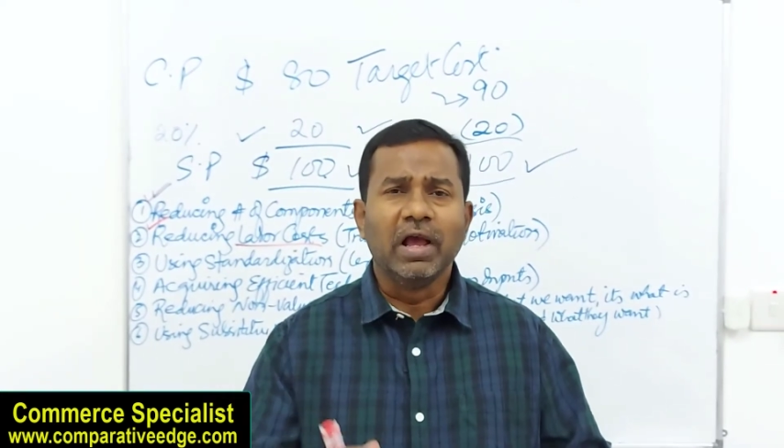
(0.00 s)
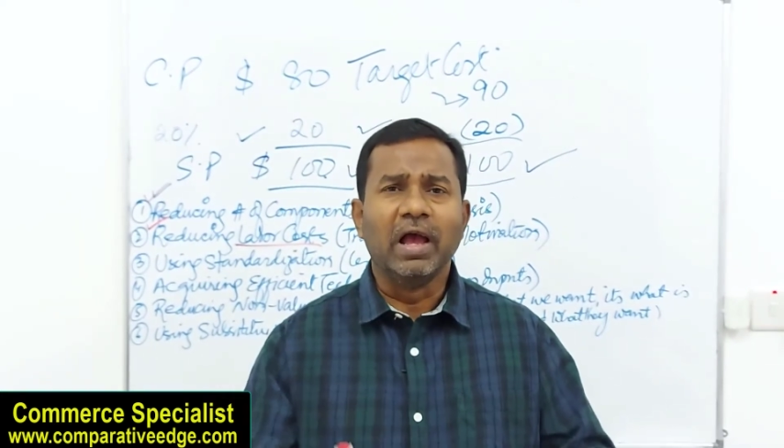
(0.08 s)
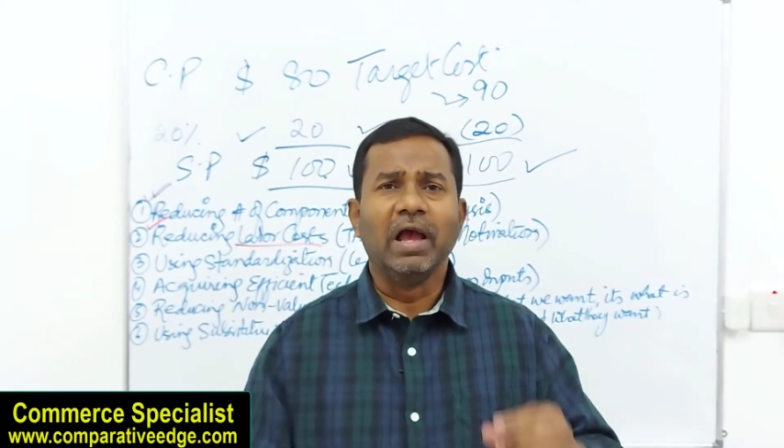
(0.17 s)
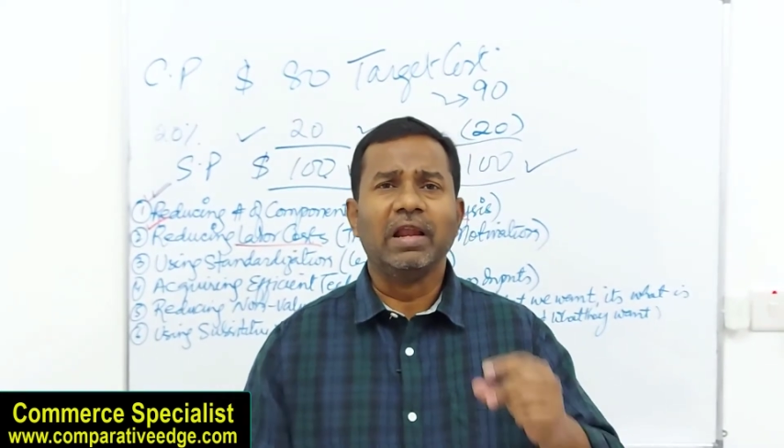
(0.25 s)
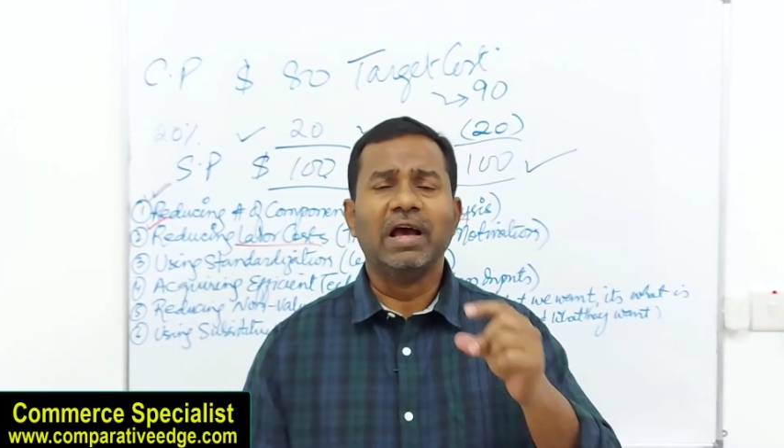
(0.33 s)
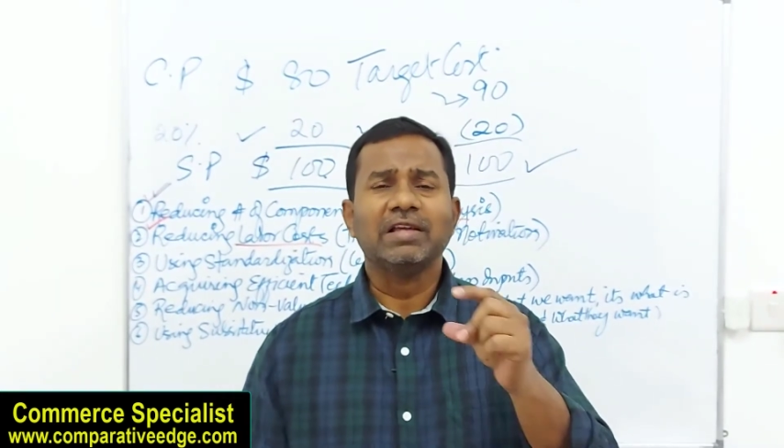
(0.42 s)

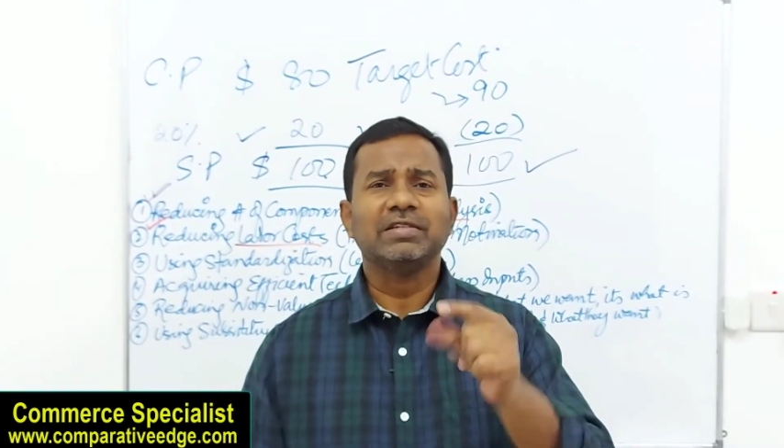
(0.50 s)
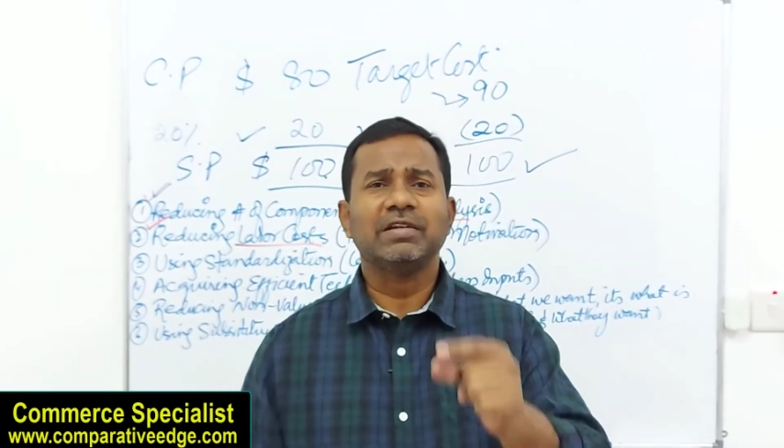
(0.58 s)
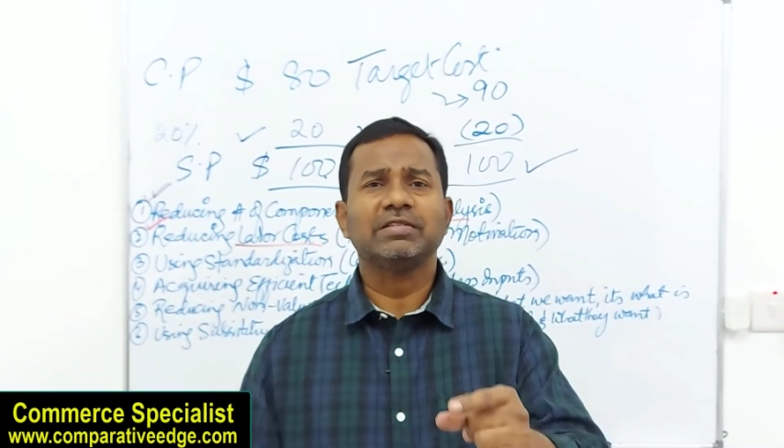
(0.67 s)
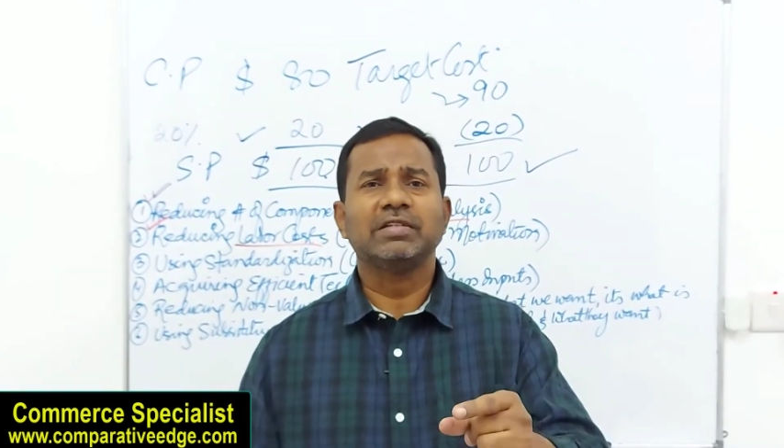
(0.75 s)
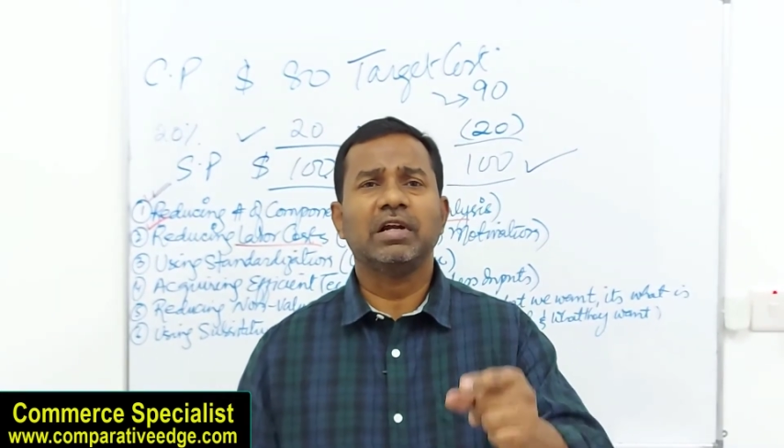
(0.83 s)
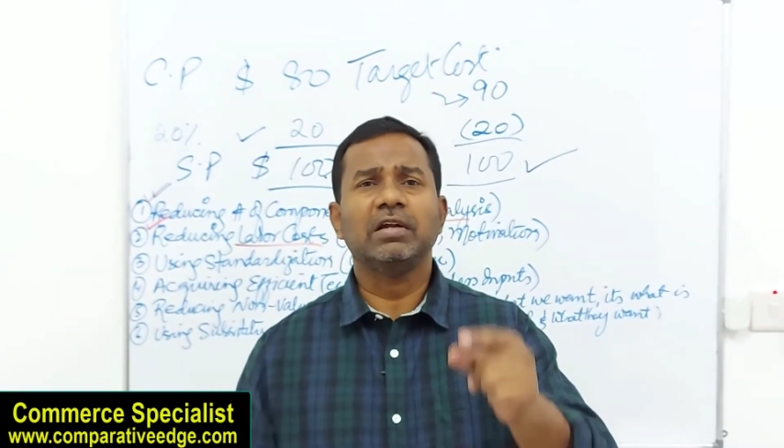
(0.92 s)
and as a
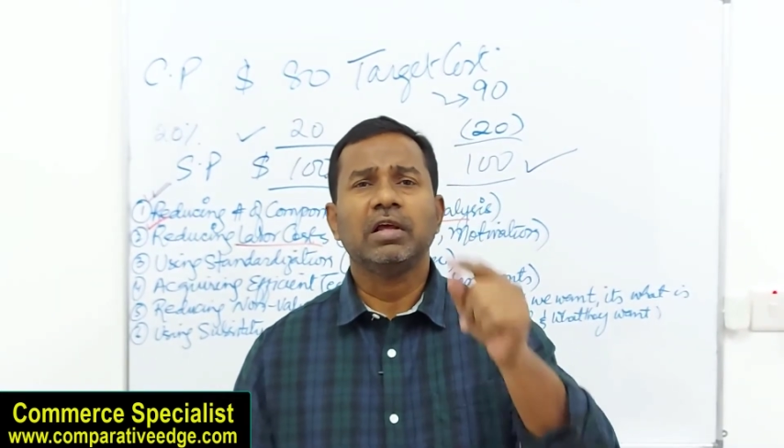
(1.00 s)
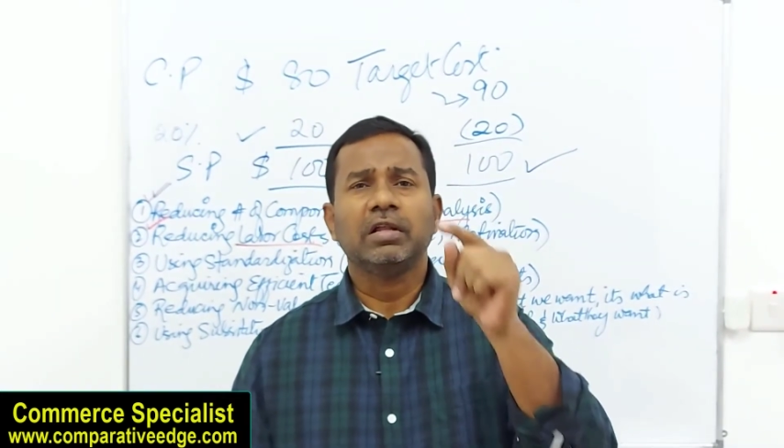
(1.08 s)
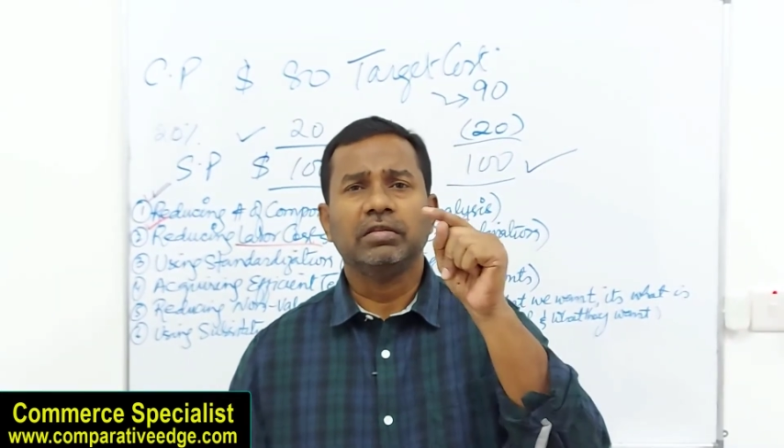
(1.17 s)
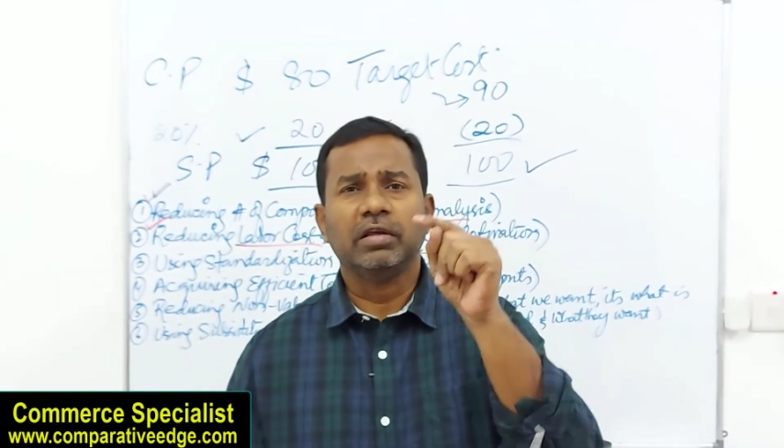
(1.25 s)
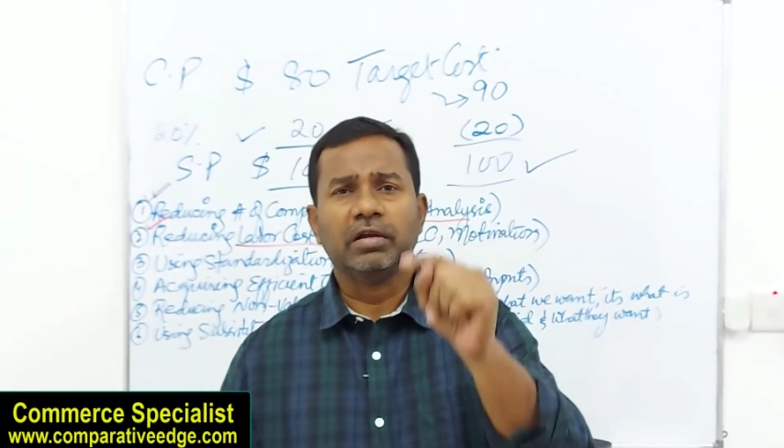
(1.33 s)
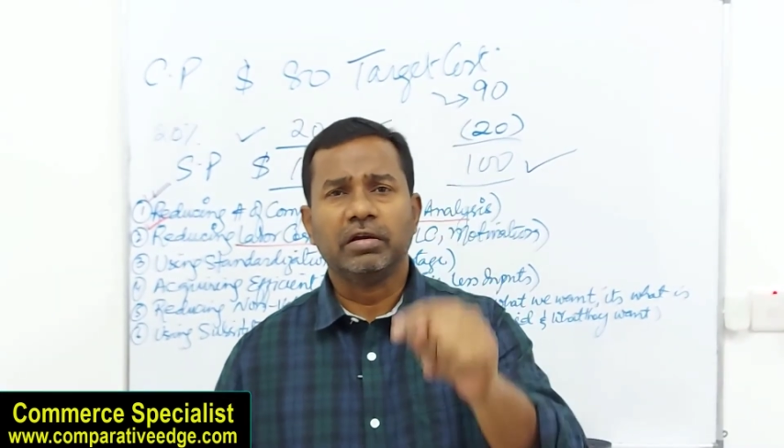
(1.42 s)
result, they